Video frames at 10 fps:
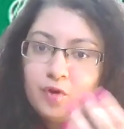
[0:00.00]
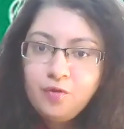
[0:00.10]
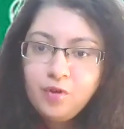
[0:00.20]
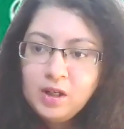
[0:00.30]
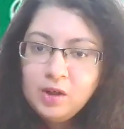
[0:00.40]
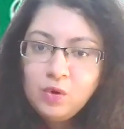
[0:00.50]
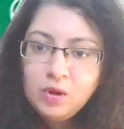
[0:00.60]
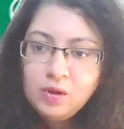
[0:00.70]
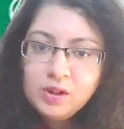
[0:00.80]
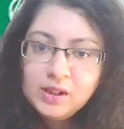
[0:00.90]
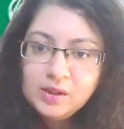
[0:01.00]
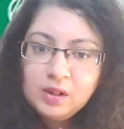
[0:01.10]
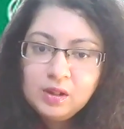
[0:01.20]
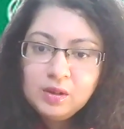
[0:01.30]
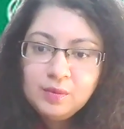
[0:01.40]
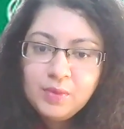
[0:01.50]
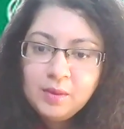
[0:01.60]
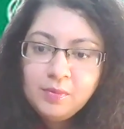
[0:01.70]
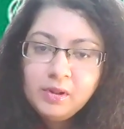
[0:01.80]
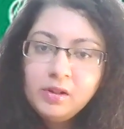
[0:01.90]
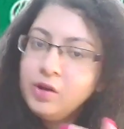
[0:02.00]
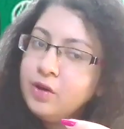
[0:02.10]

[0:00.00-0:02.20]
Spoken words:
For free course people,